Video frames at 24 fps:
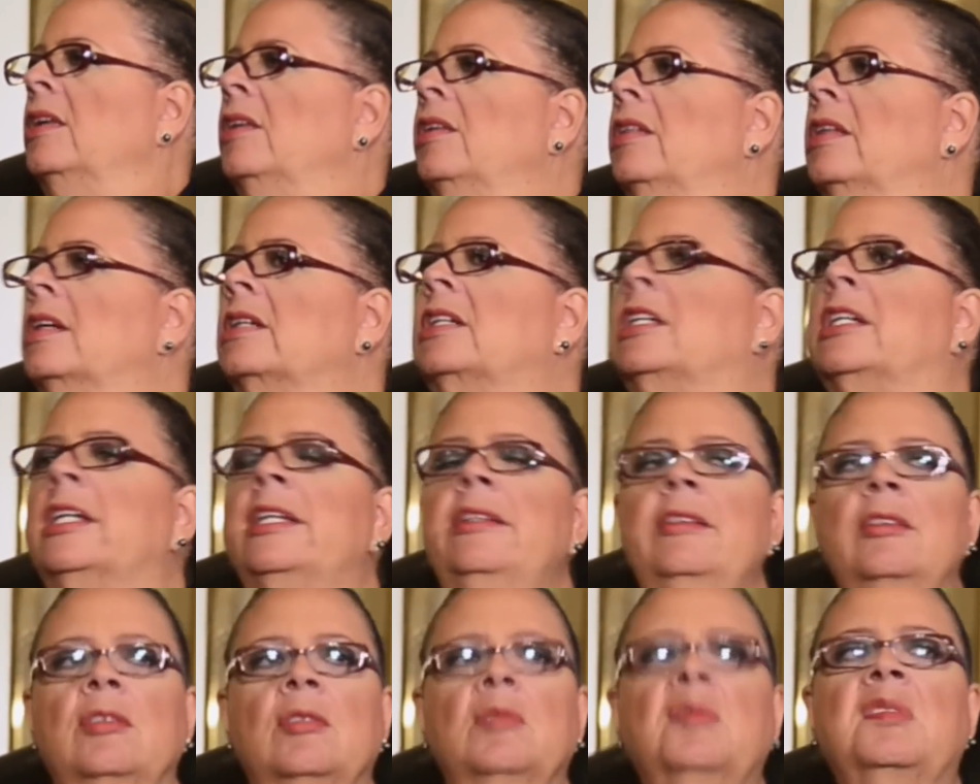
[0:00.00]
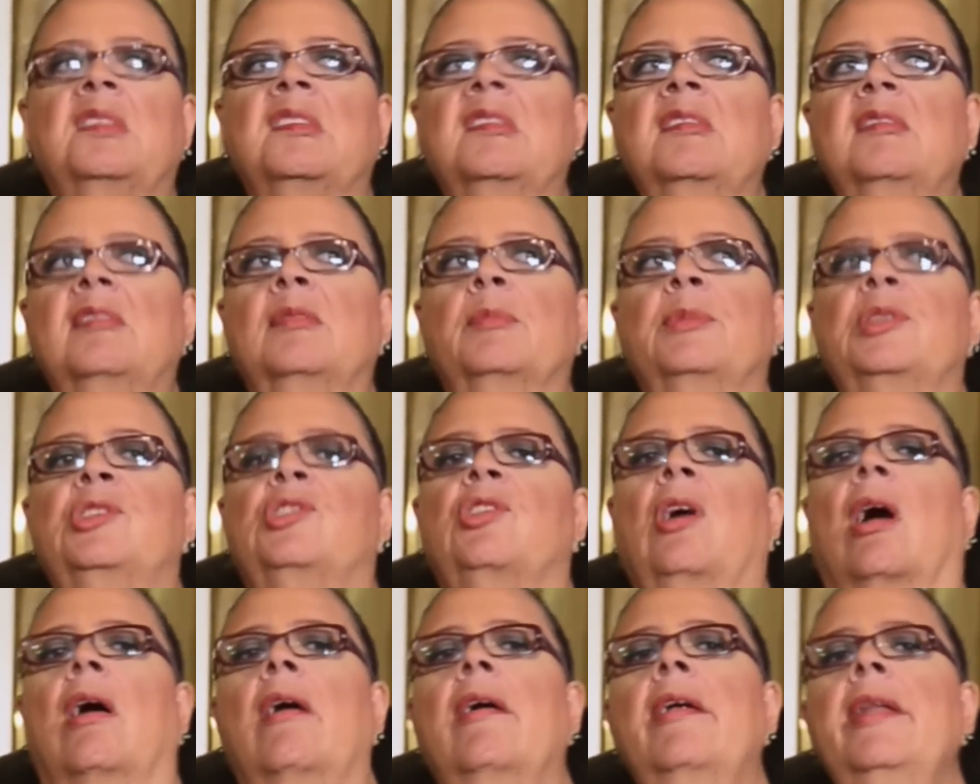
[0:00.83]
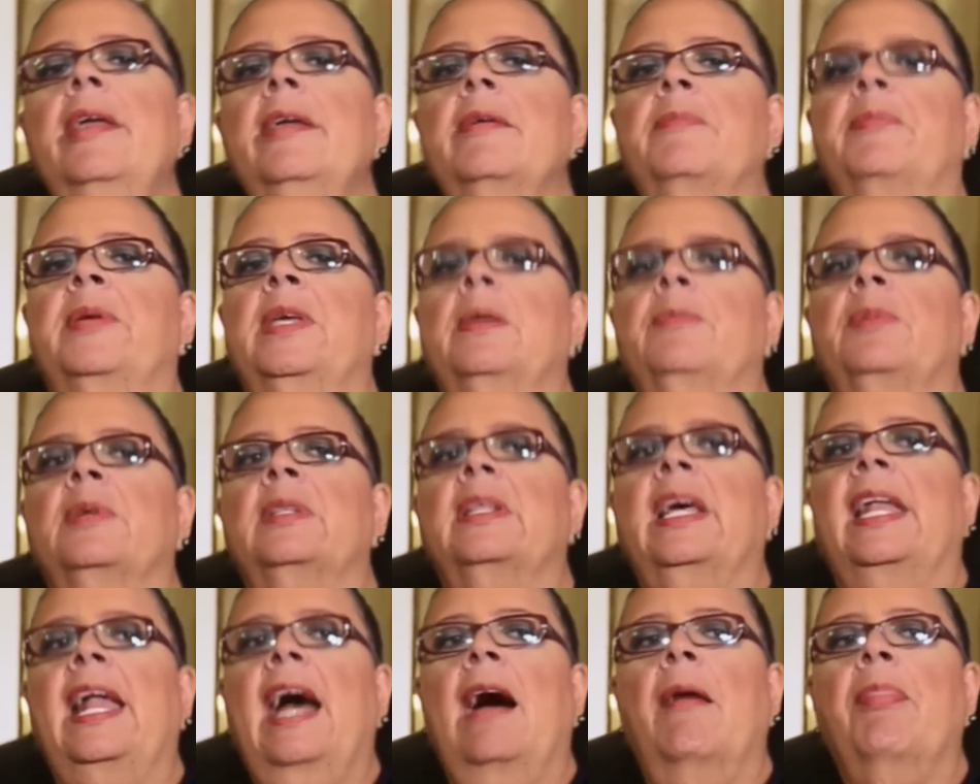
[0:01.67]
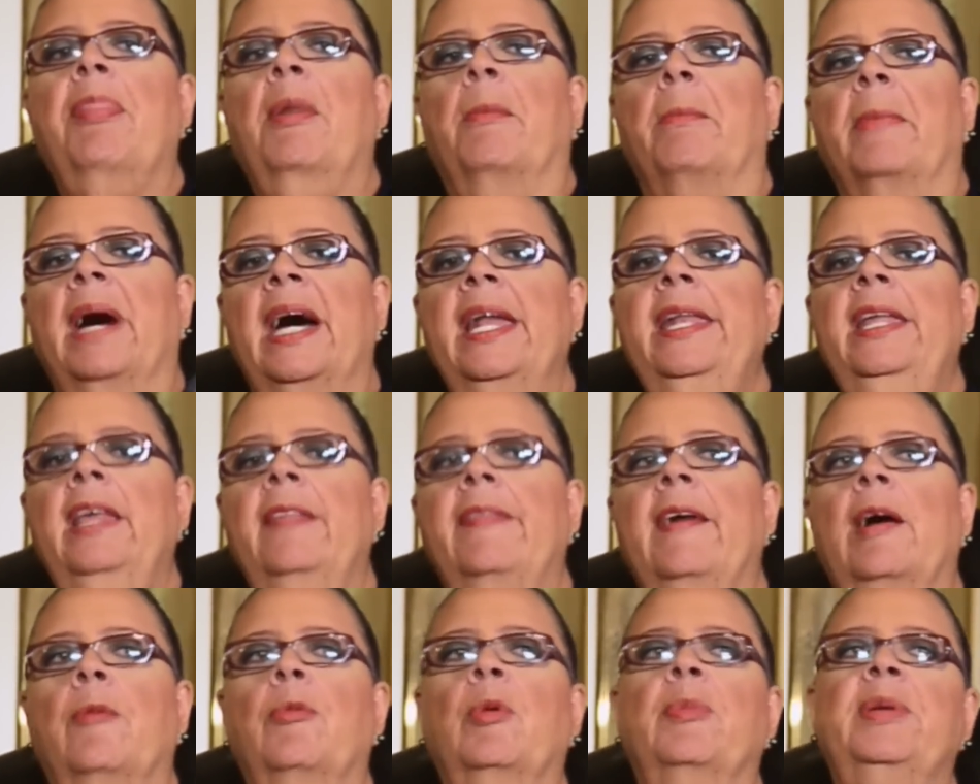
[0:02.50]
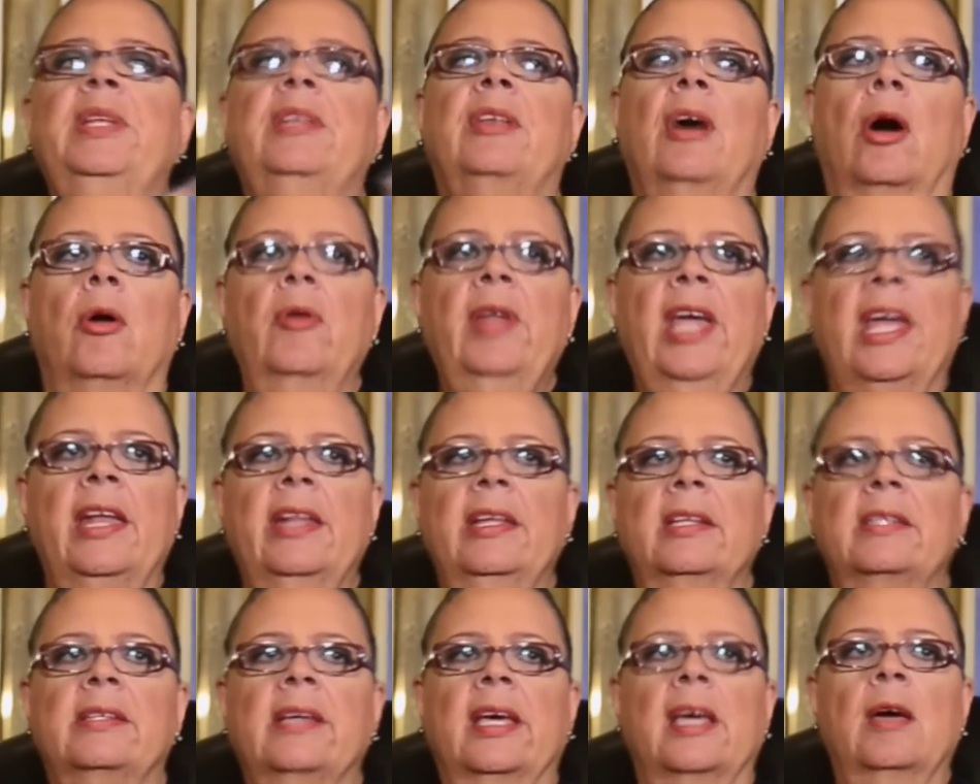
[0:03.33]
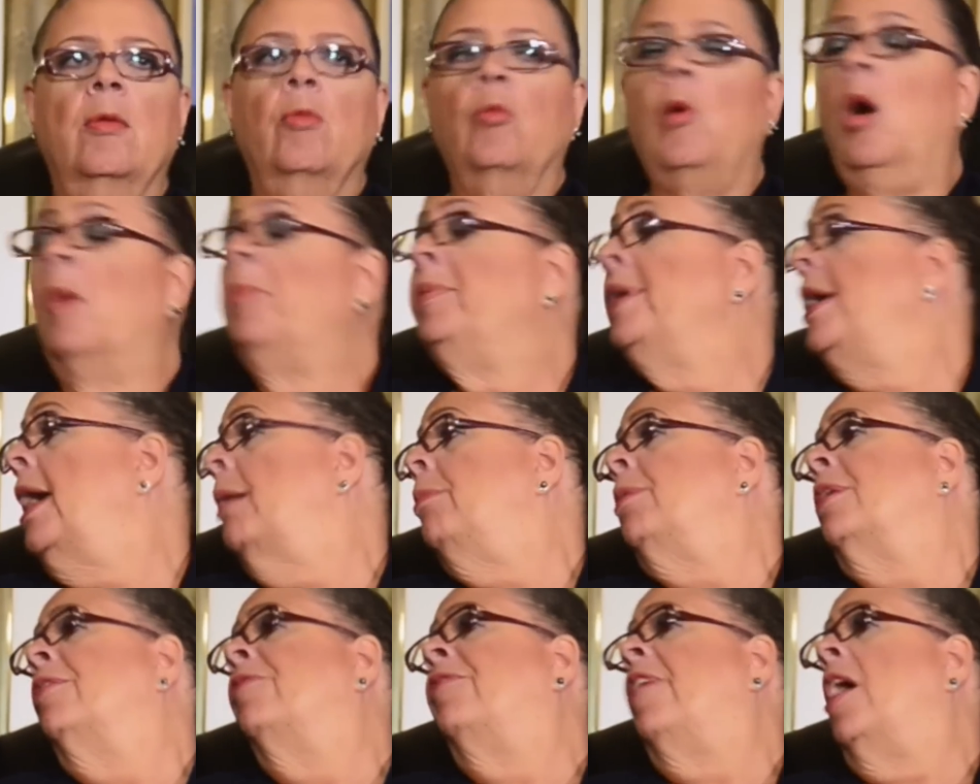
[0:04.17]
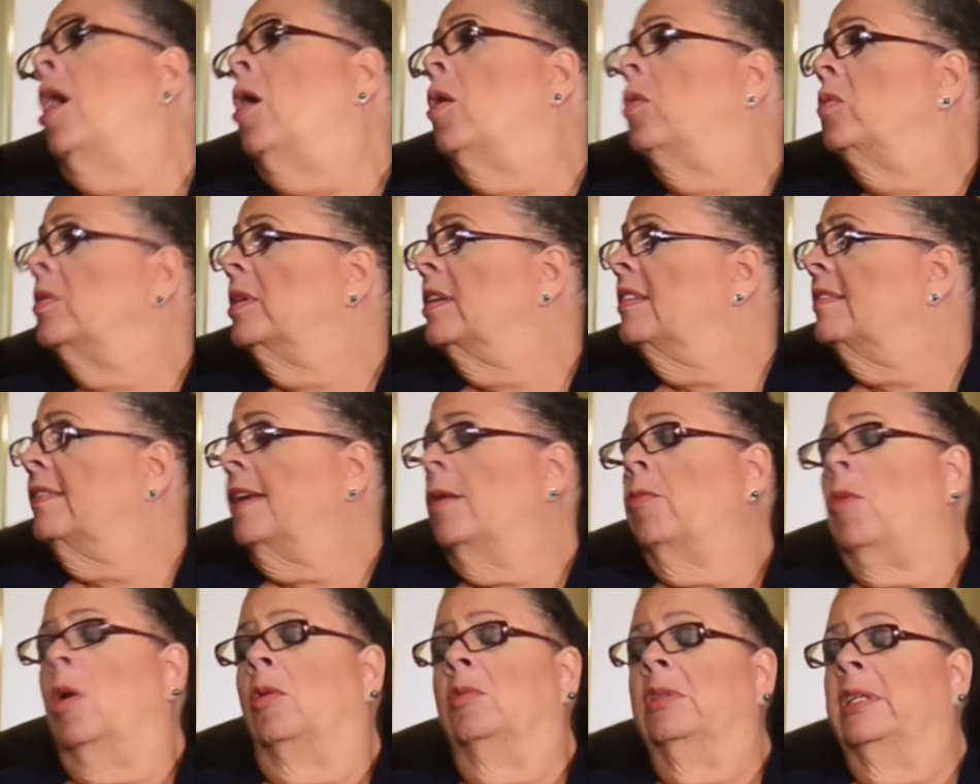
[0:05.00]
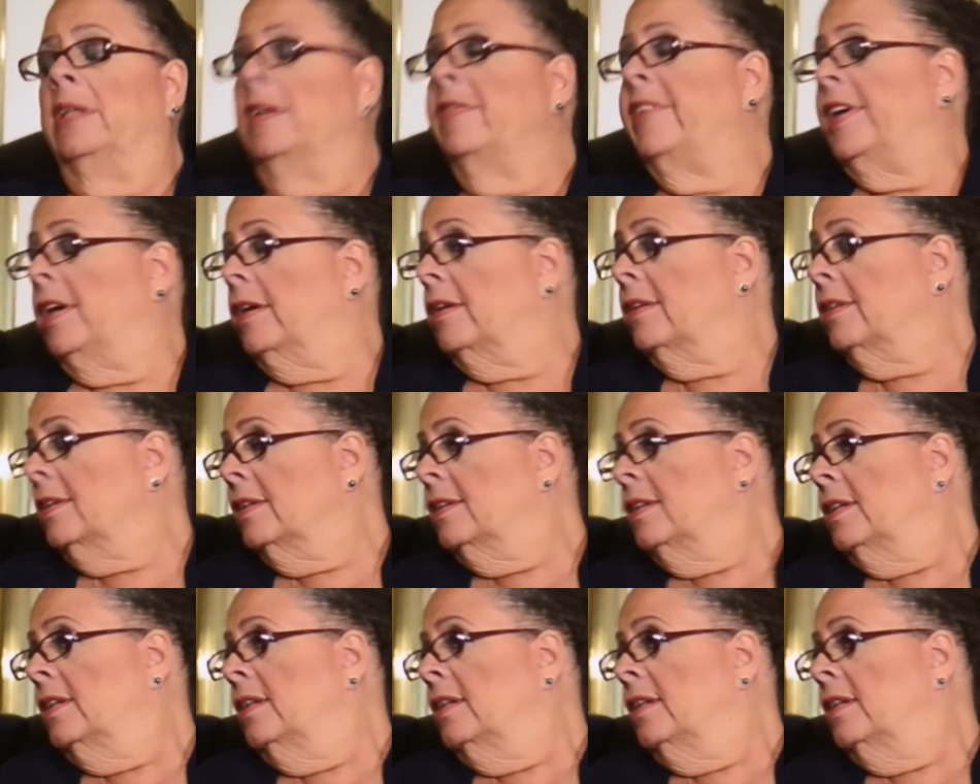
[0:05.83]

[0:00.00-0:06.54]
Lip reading: The good news is the majority of people that have the money that will be donating to him won't be able to vote because they won't live here.